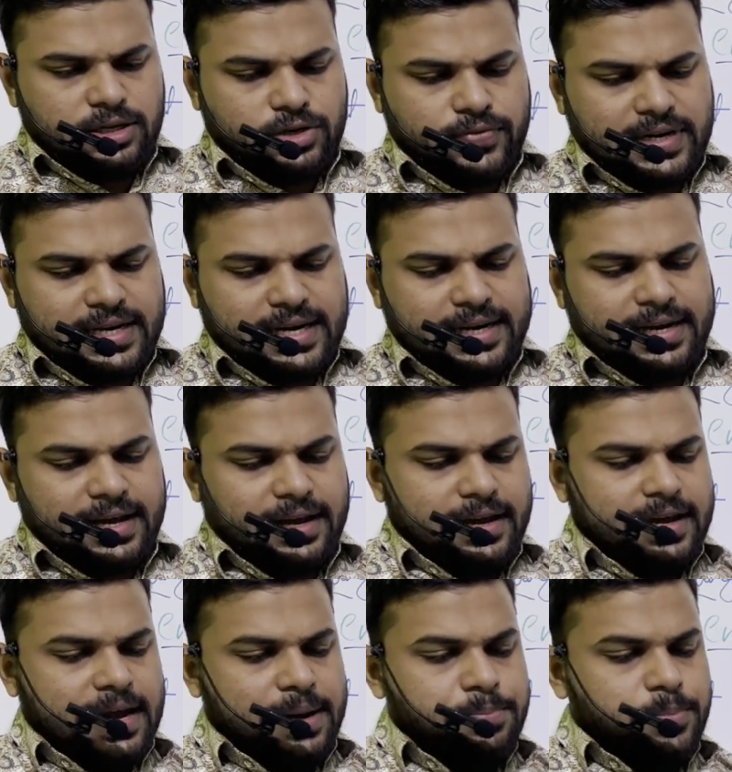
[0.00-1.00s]
You will get
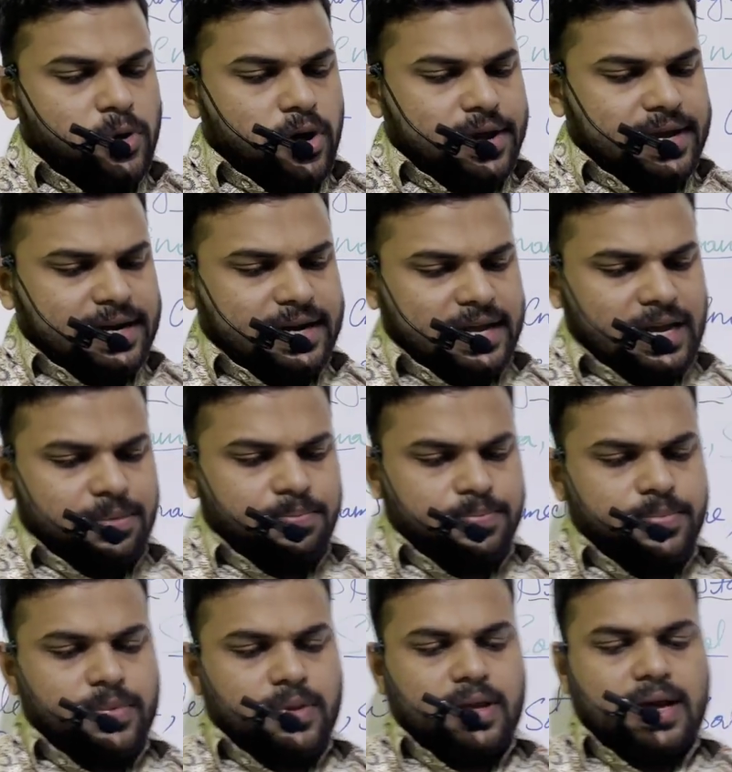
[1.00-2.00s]
a employee
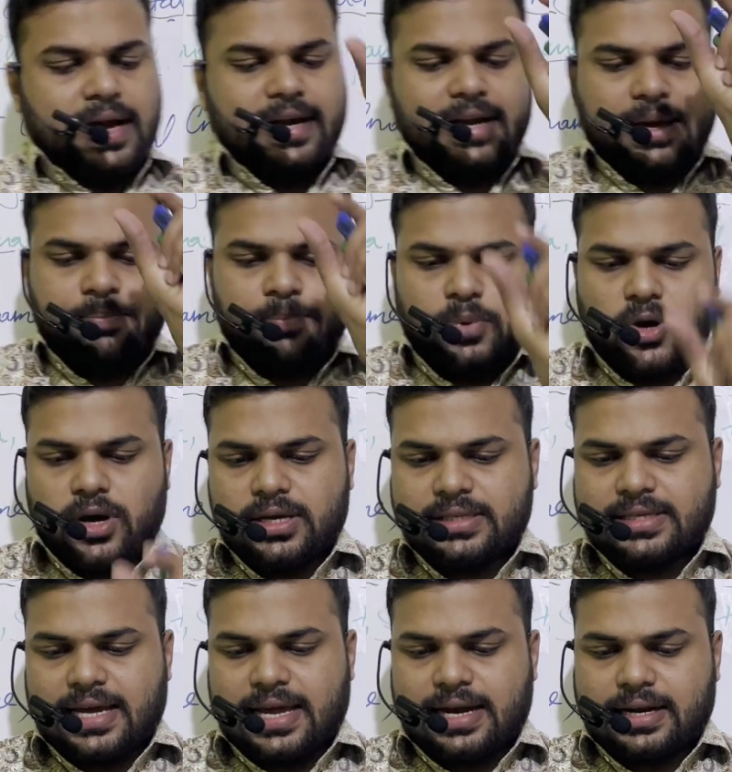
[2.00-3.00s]
name and employee
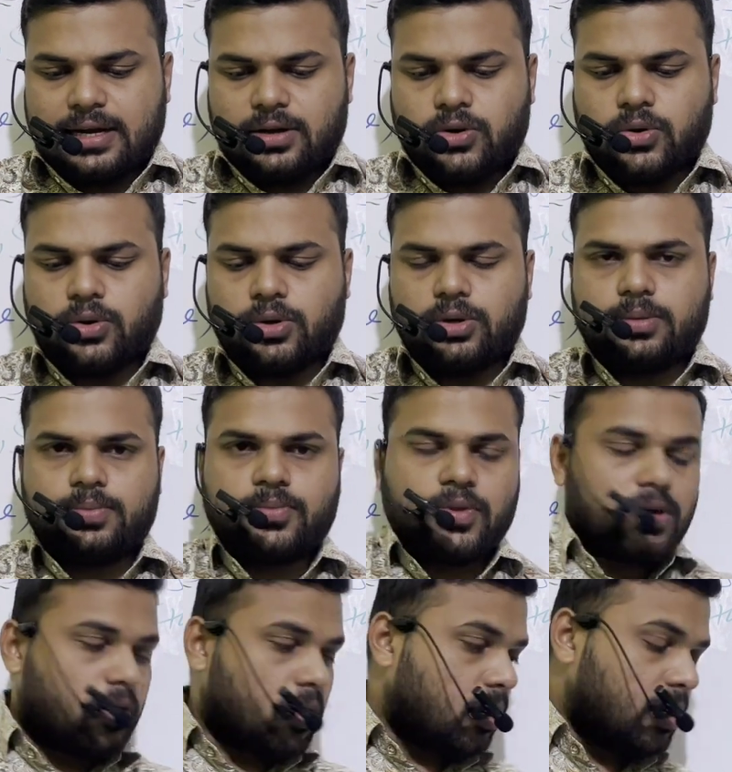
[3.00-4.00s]
salary whole.
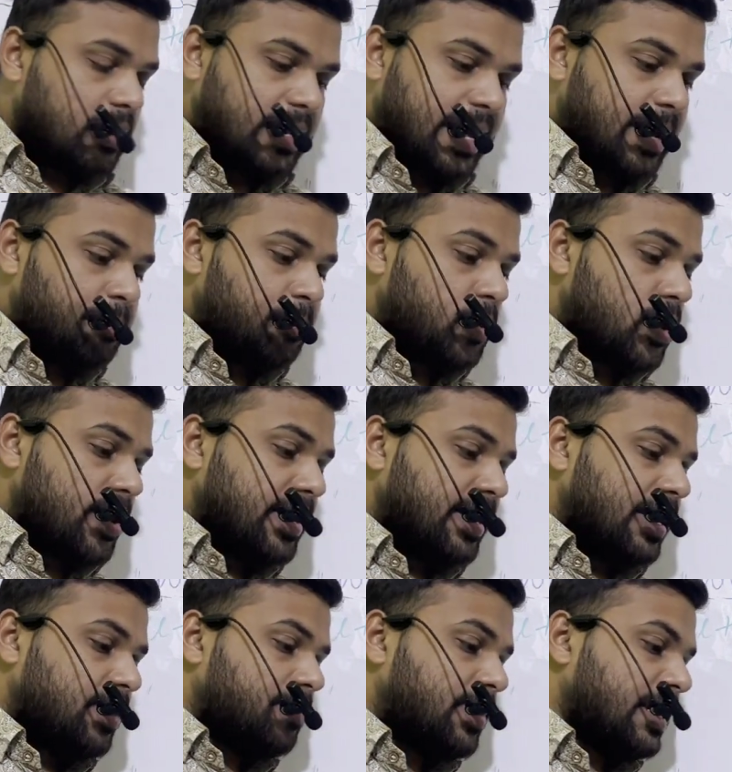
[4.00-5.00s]
All the
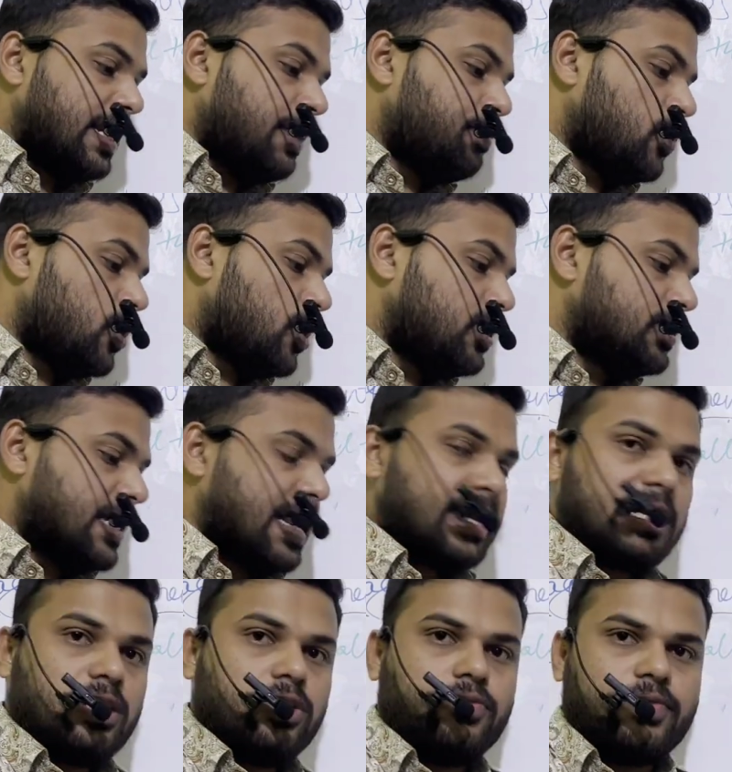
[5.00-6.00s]
employee name and employee
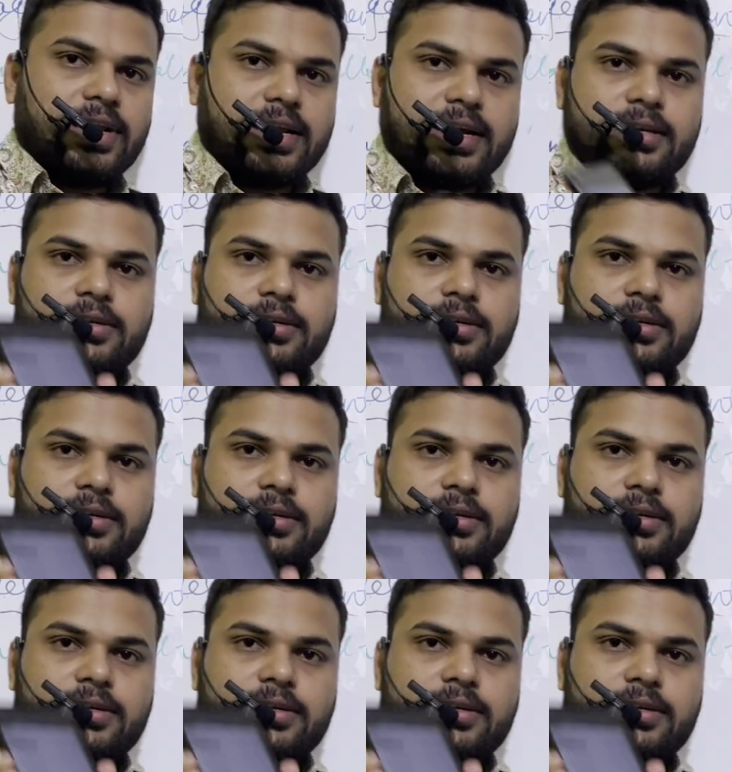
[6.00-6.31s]
salary you will